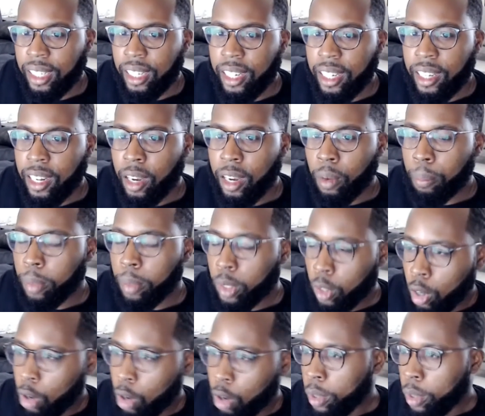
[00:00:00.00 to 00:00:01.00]
but
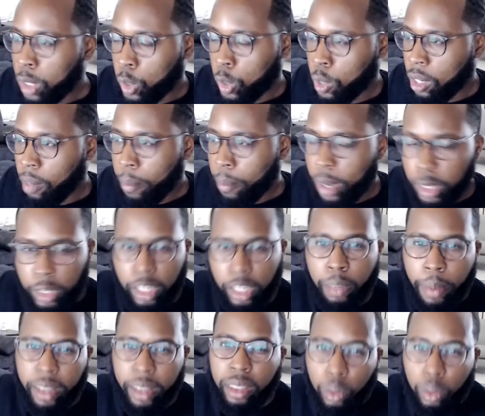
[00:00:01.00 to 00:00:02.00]
you're always trying to make sure you
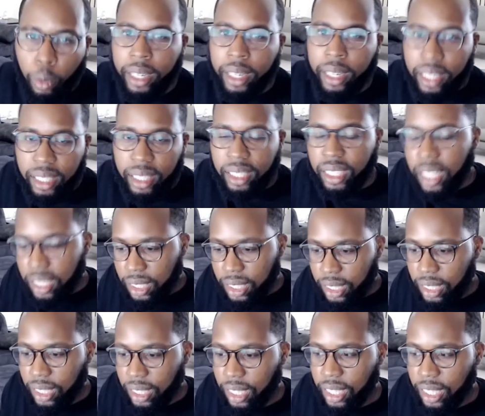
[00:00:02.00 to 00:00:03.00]
make the right
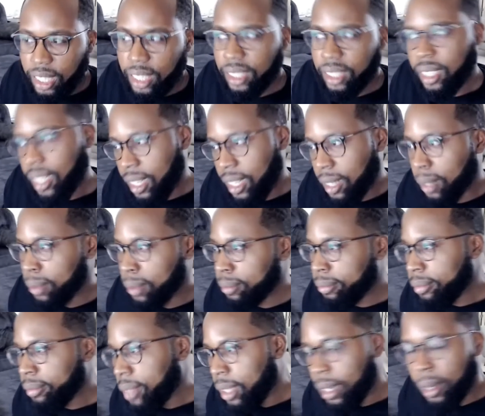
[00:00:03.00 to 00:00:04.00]
decision so you
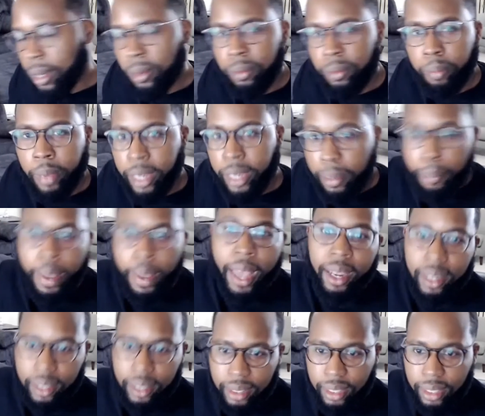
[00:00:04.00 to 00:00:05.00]
don't, make a
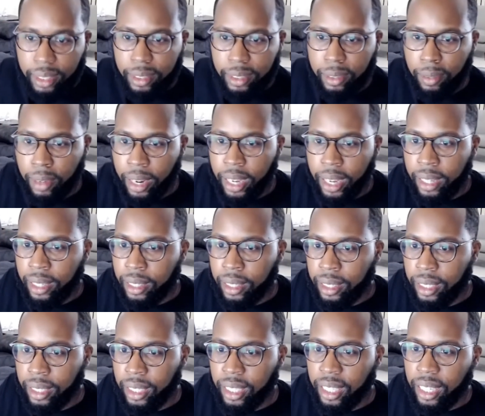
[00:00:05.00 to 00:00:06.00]
bad decision, right?
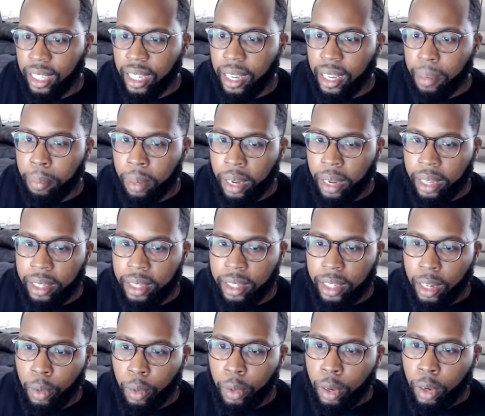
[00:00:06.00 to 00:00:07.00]
But we
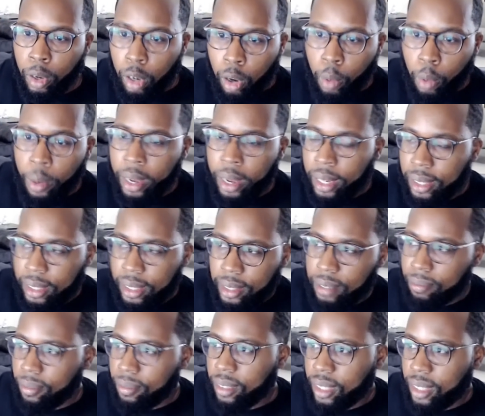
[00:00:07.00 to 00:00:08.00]
don't always
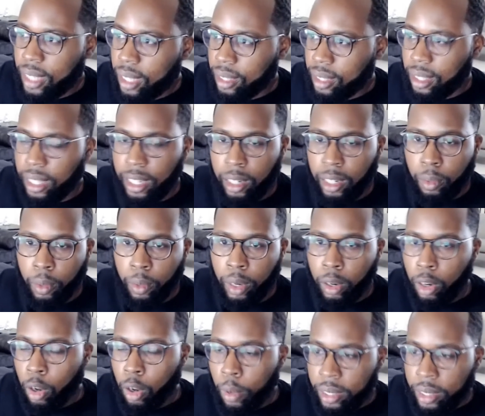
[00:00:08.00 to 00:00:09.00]
get there. We
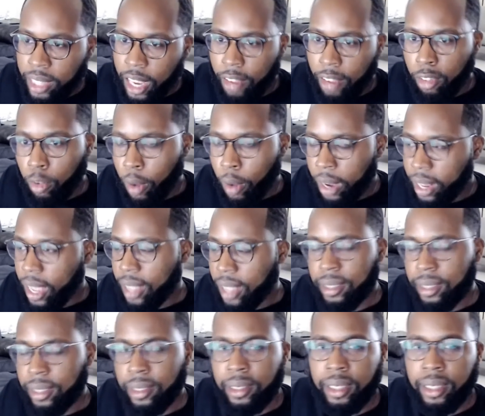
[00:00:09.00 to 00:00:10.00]
don't always have the right
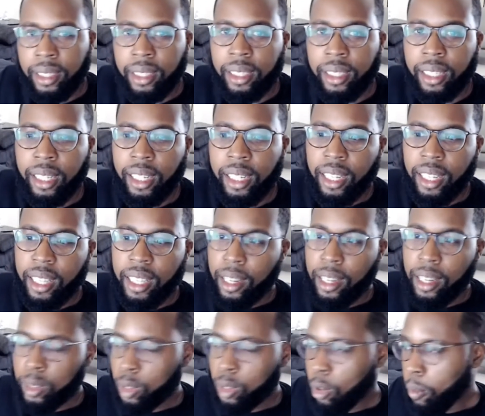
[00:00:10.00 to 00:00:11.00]
answers. And
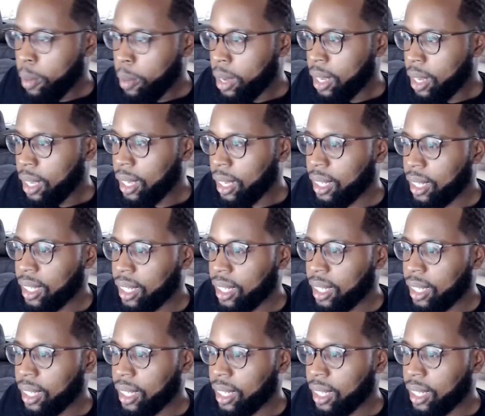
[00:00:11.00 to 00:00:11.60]
there's so many